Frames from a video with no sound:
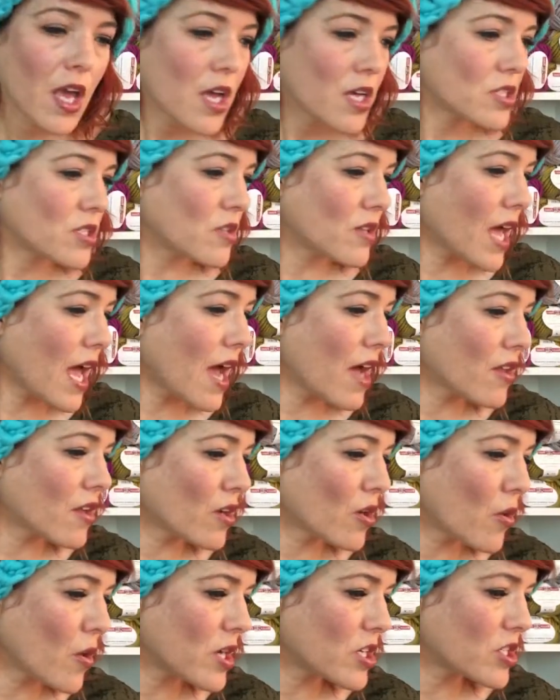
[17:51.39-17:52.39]
So the other
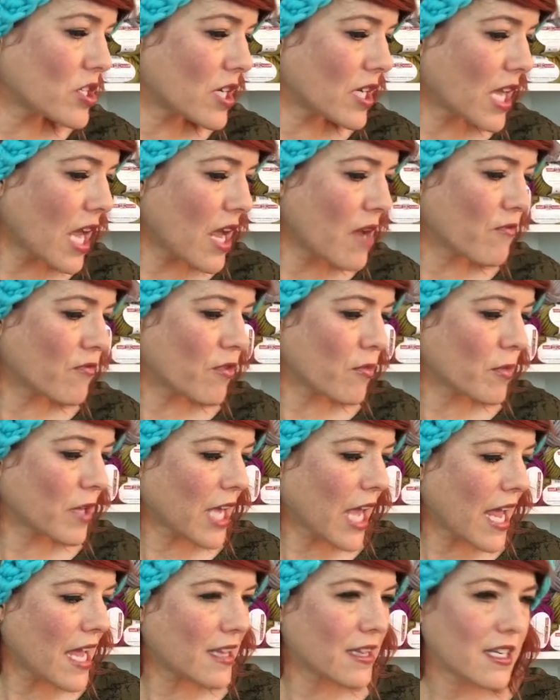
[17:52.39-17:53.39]
question came from
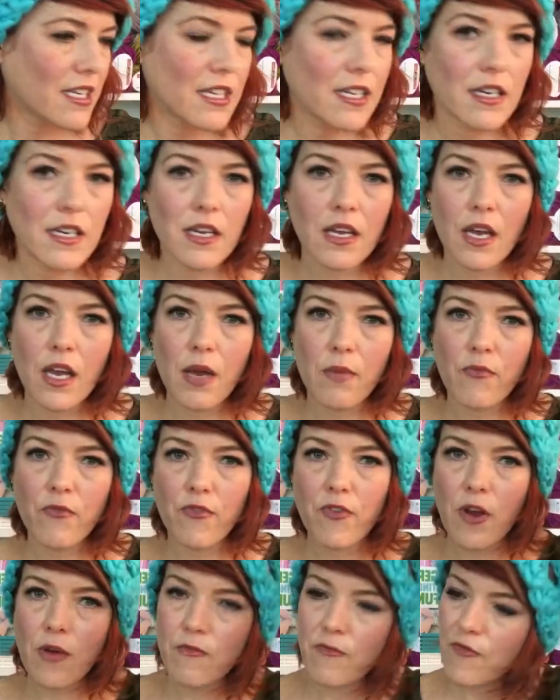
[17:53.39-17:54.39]
Caitlin um,
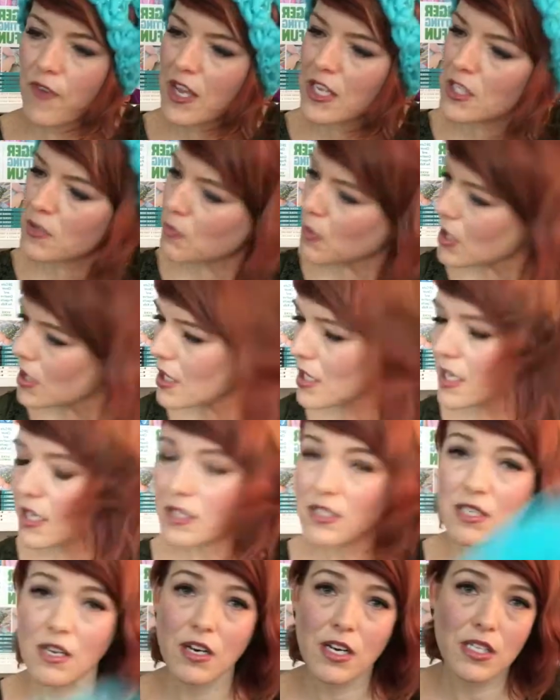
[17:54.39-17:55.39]
from Facebook.
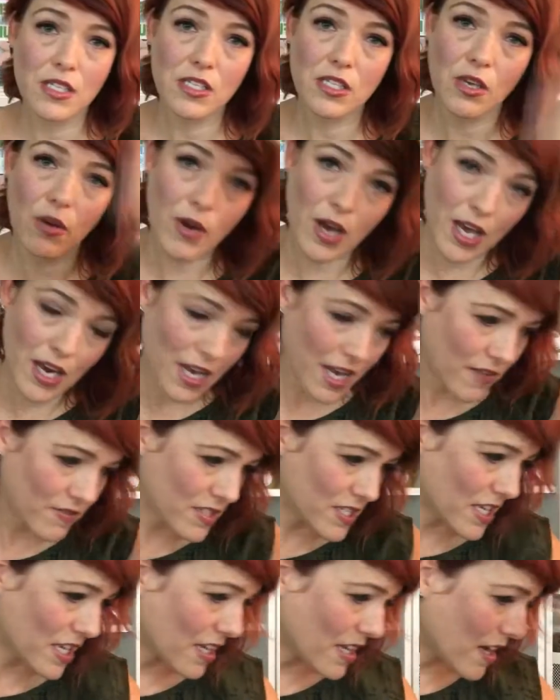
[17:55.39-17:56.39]
Sorry, it's so hot, I have
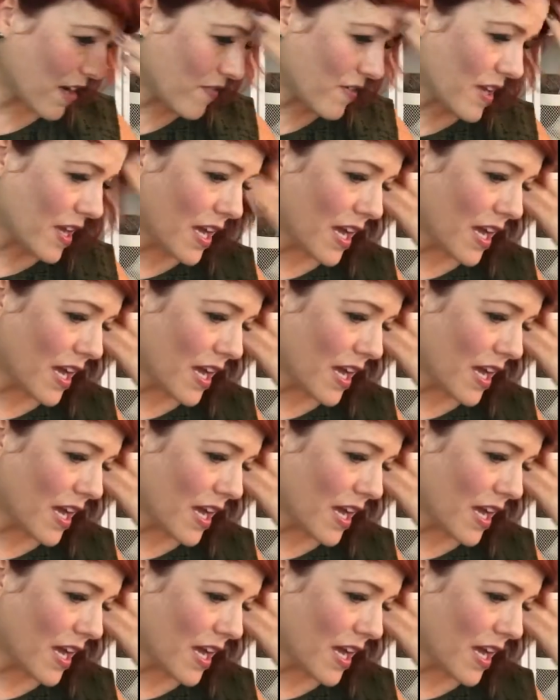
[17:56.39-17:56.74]
to take it off.